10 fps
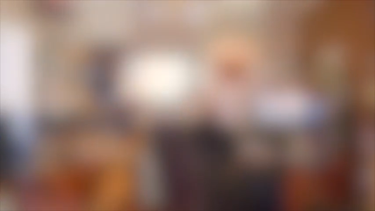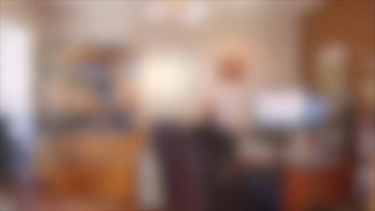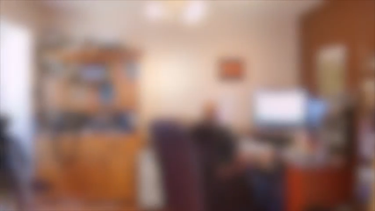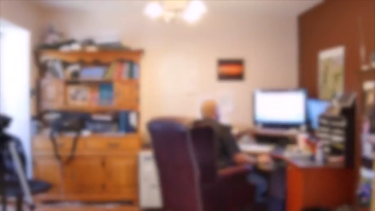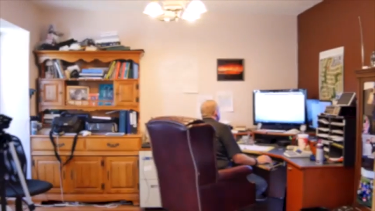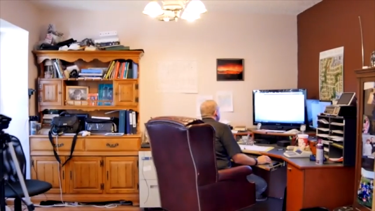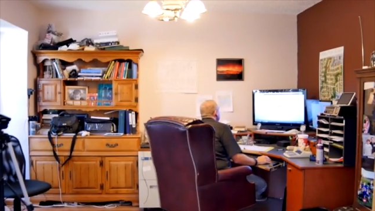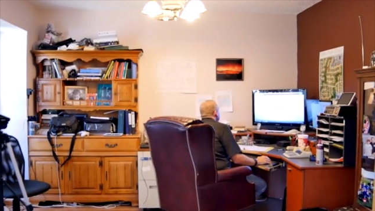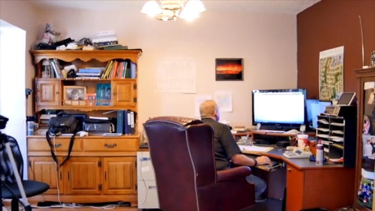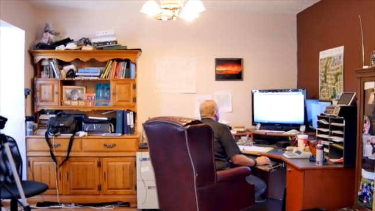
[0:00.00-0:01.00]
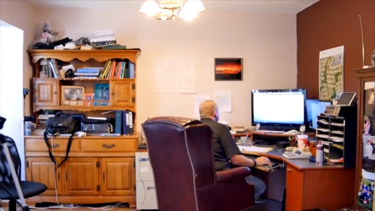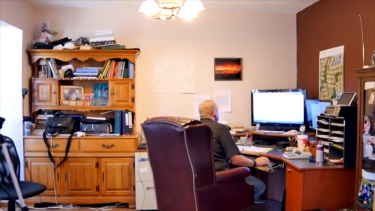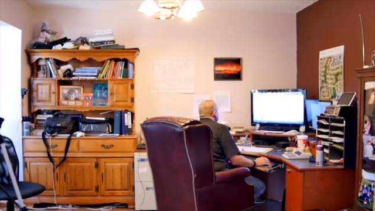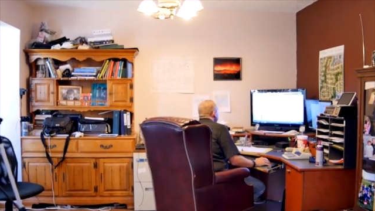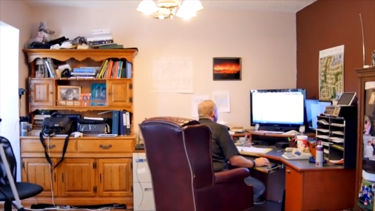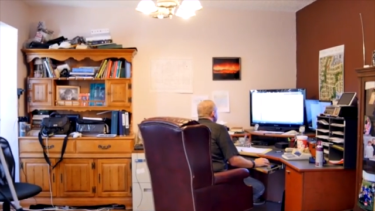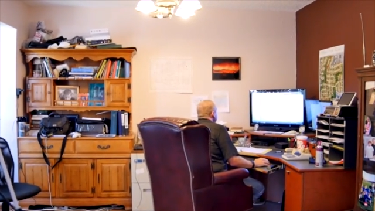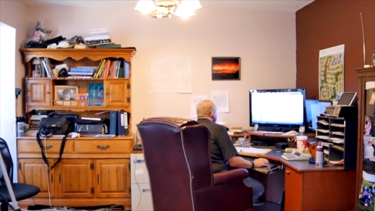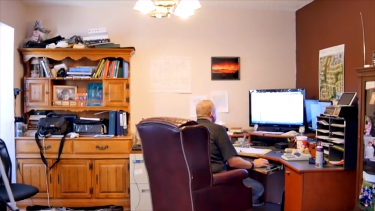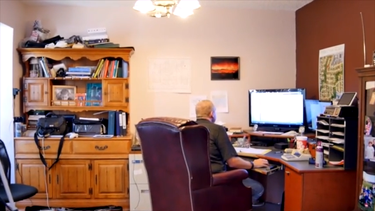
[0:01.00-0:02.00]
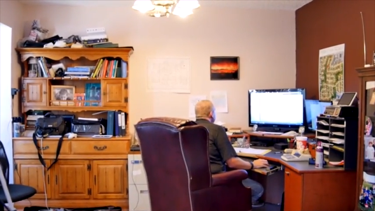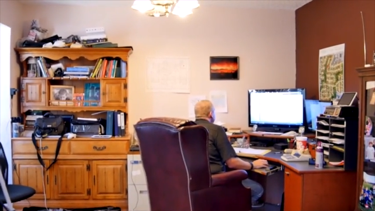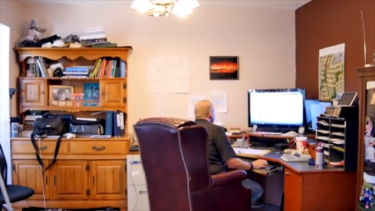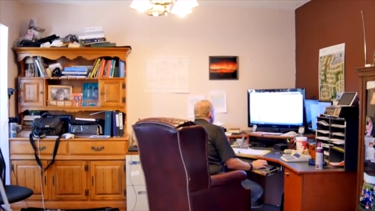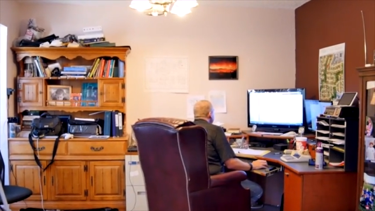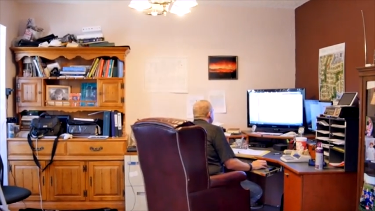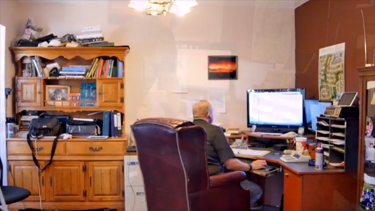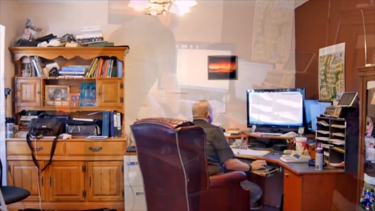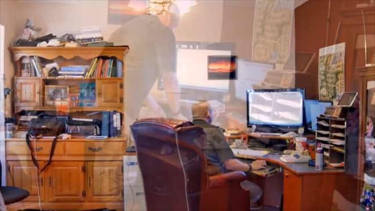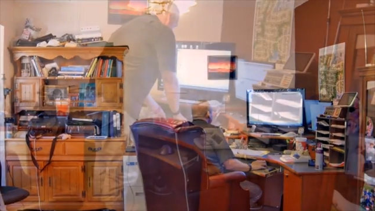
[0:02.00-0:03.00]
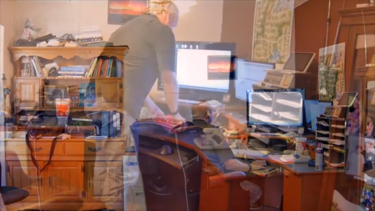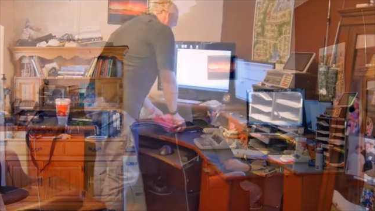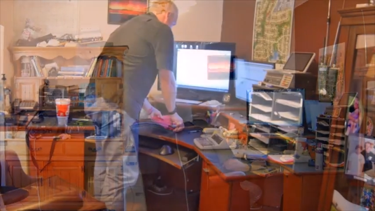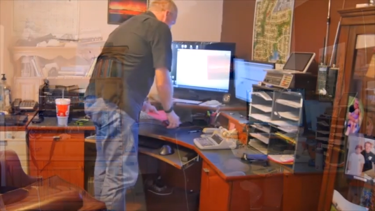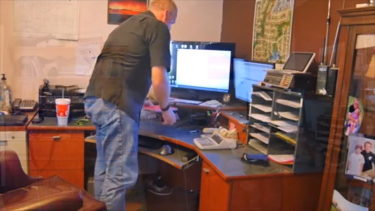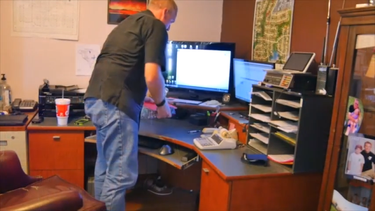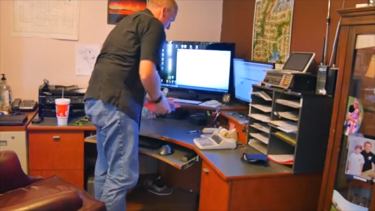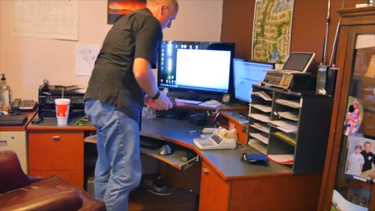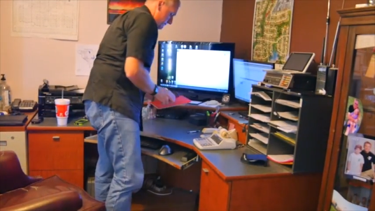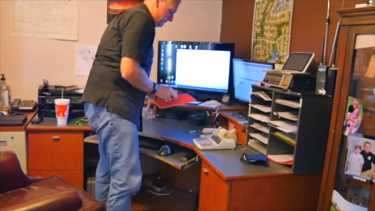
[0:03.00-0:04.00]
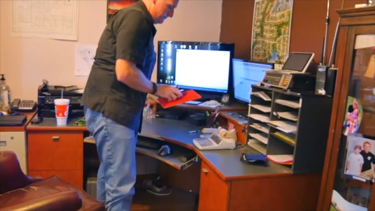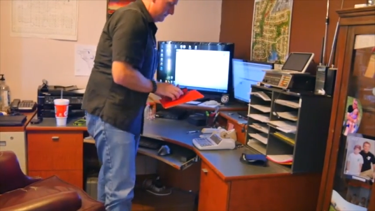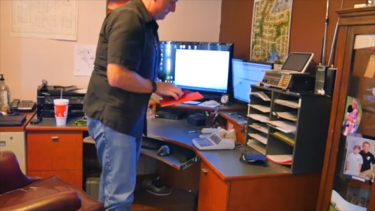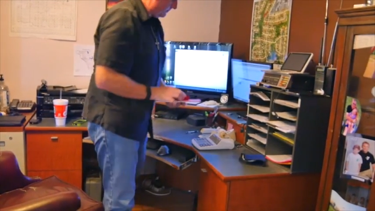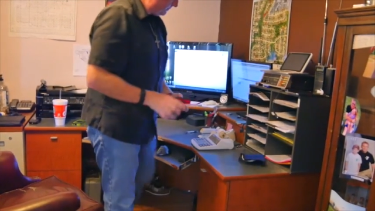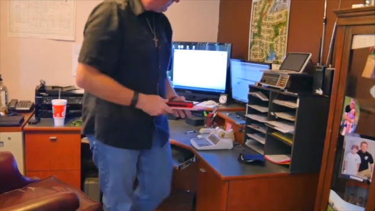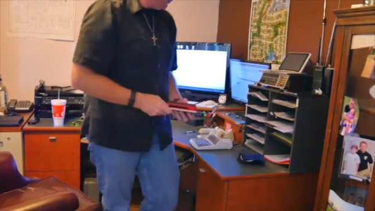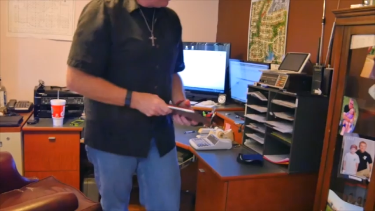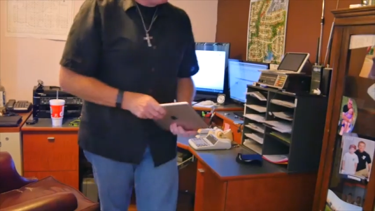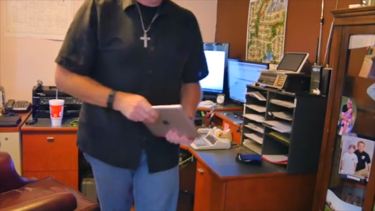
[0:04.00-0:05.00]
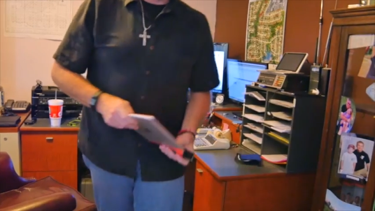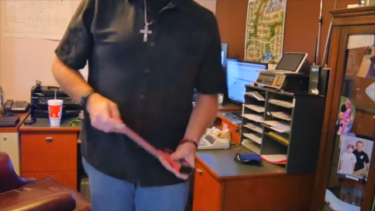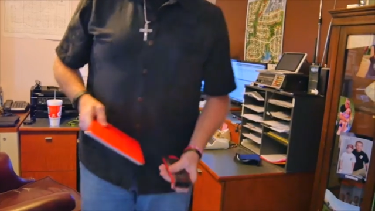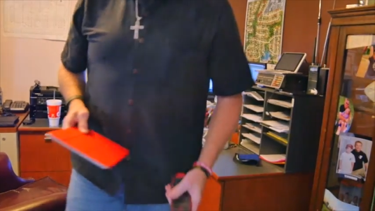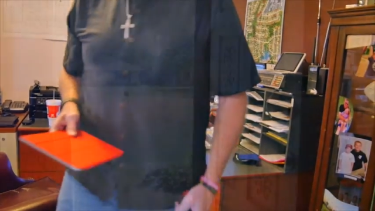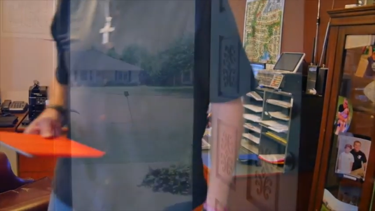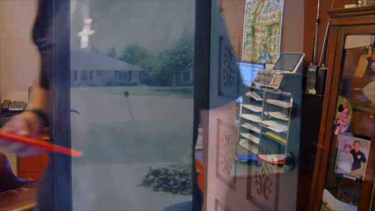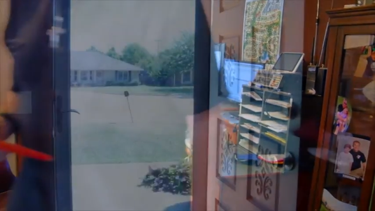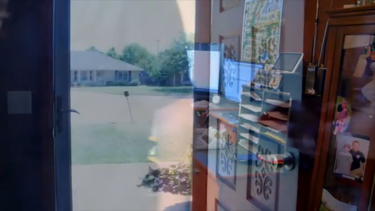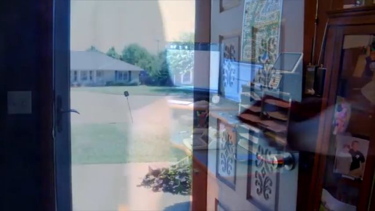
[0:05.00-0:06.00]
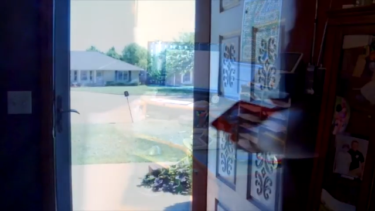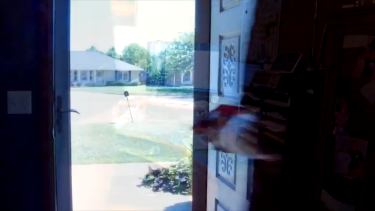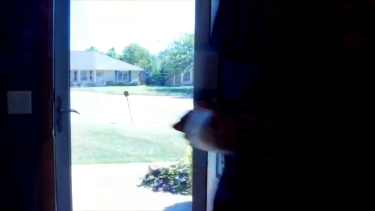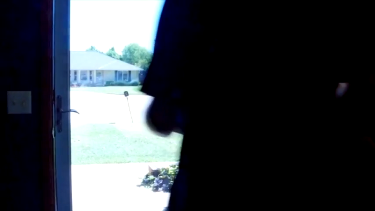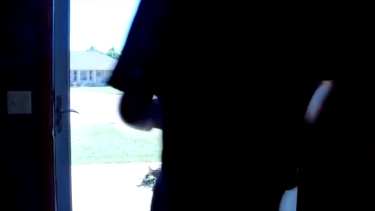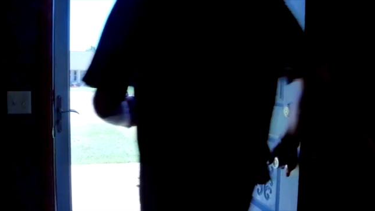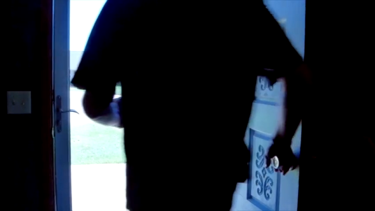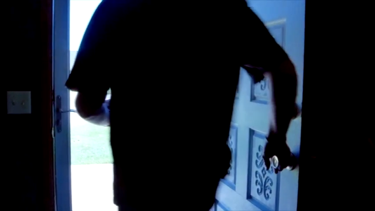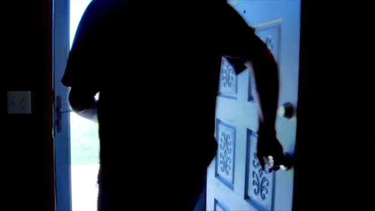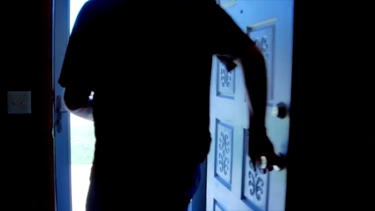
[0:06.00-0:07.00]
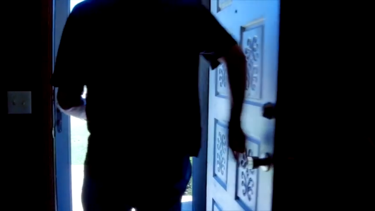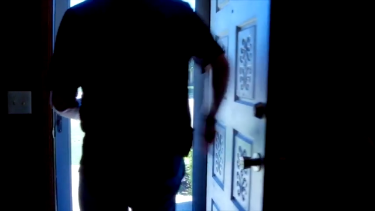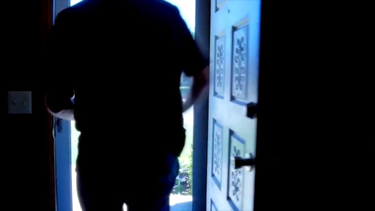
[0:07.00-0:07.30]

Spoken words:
[unreadable: no face in view]